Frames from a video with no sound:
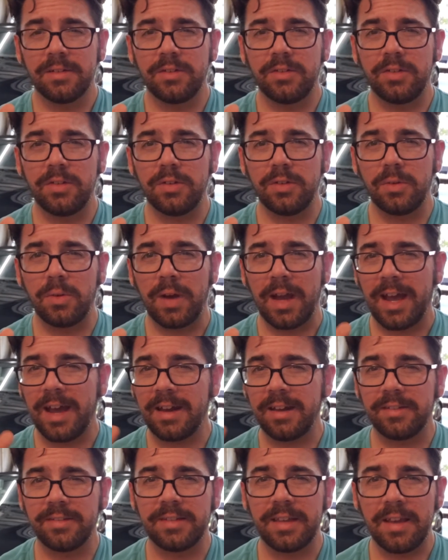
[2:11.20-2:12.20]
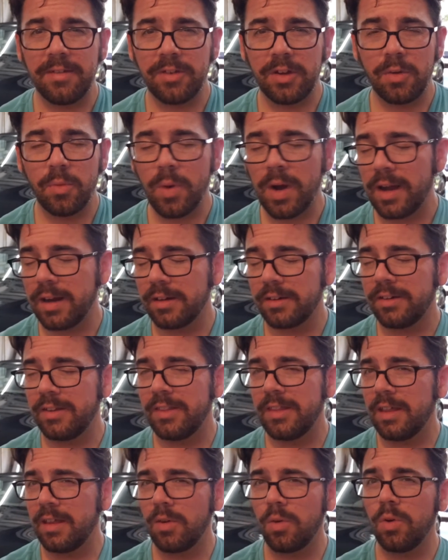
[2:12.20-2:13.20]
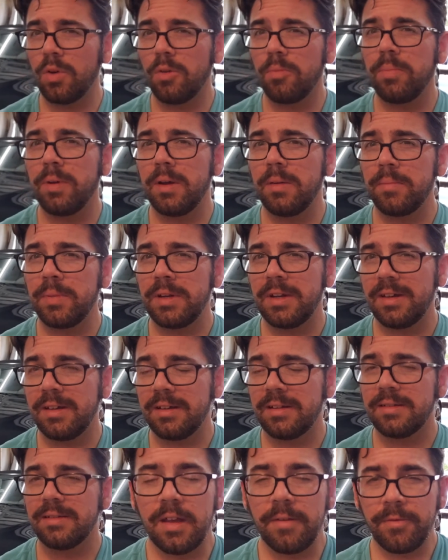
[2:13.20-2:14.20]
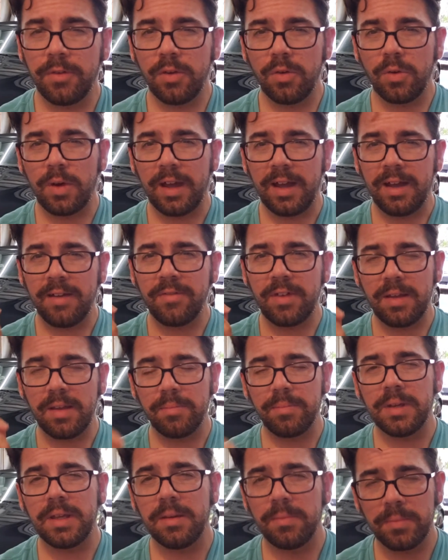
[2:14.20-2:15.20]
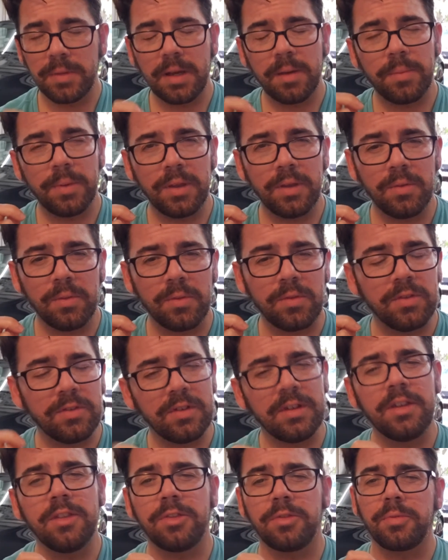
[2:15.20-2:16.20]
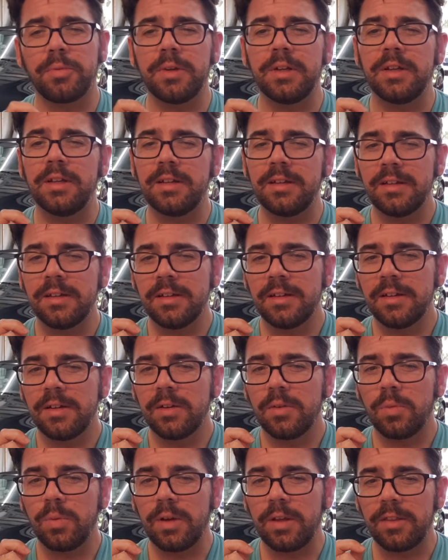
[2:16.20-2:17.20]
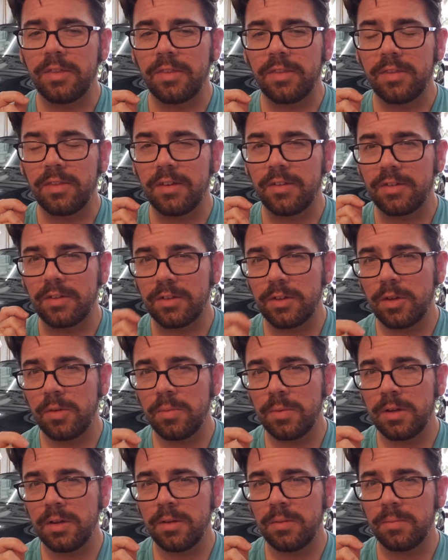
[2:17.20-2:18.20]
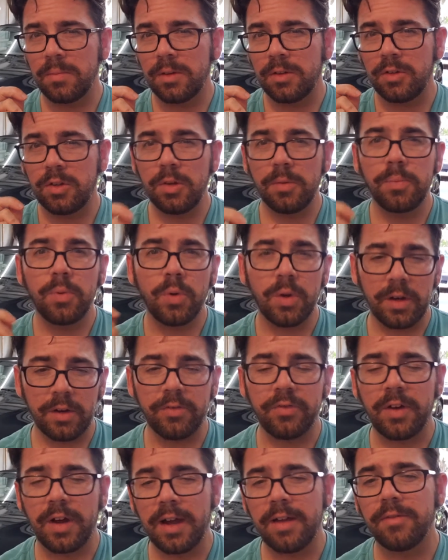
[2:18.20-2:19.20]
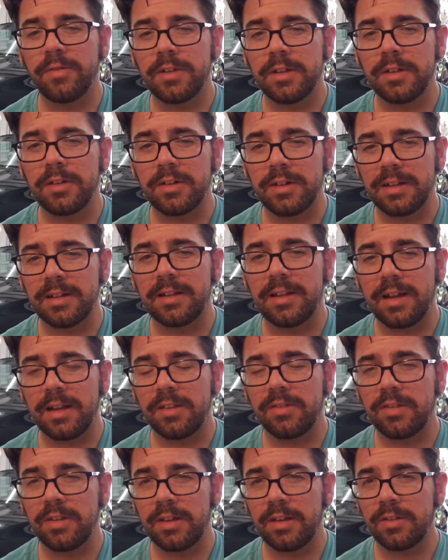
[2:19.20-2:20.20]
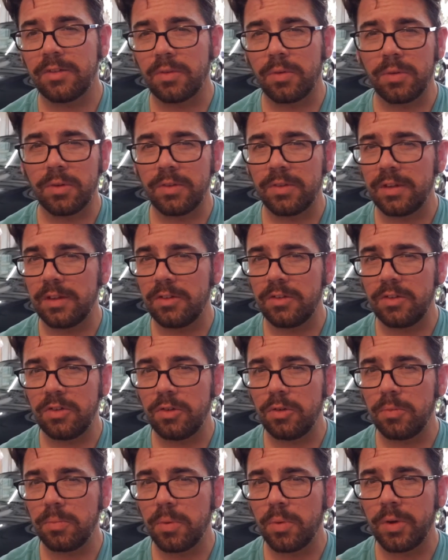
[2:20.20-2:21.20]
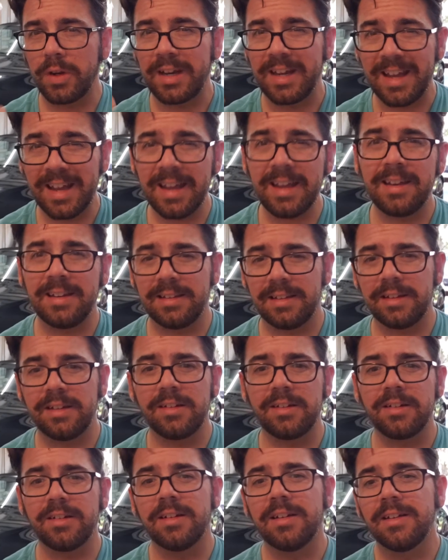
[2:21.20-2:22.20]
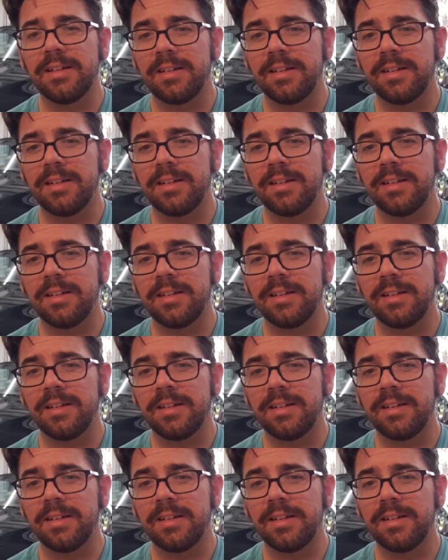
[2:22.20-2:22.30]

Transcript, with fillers: to add a safety wire to that oil pump nut? If you have a BMW Z3 with this aluminum 2.5 liter inline six or the 2.8 liter